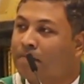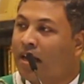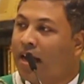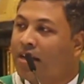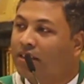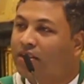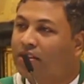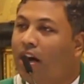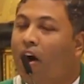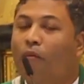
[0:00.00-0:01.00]
In a
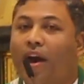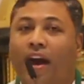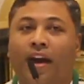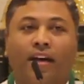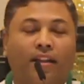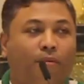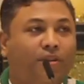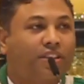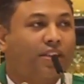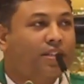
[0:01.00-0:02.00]
survey that
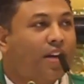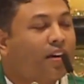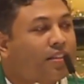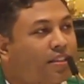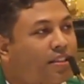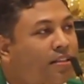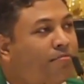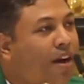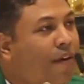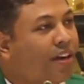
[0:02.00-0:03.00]
was conducted in
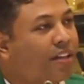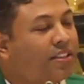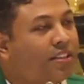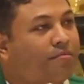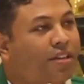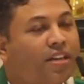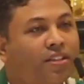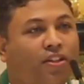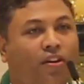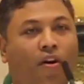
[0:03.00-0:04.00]
America some
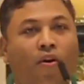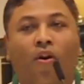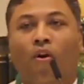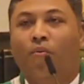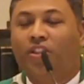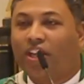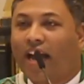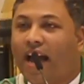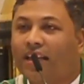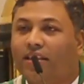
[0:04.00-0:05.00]
years ago, which
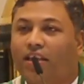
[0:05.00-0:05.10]
has a